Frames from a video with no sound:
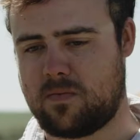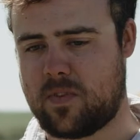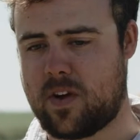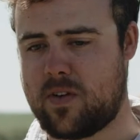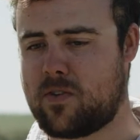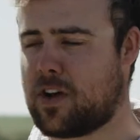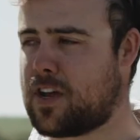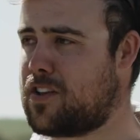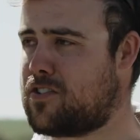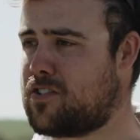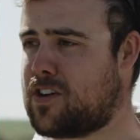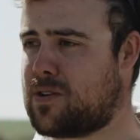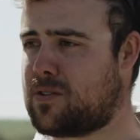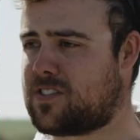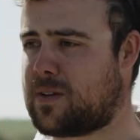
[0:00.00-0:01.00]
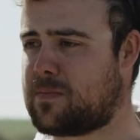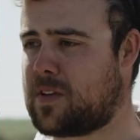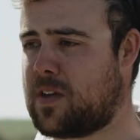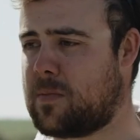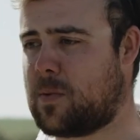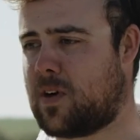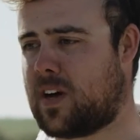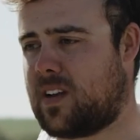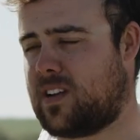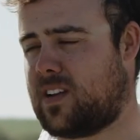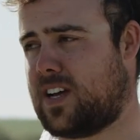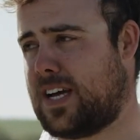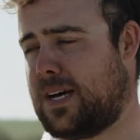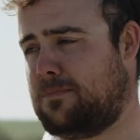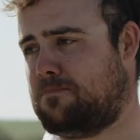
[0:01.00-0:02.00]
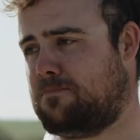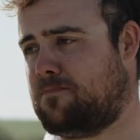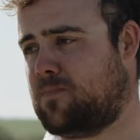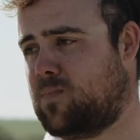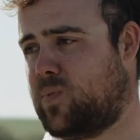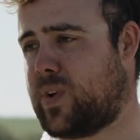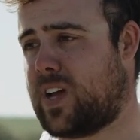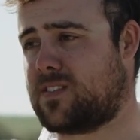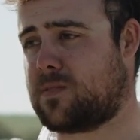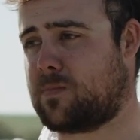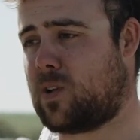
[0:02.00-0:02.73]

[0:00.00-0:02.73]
very rocky dirt or something, you might run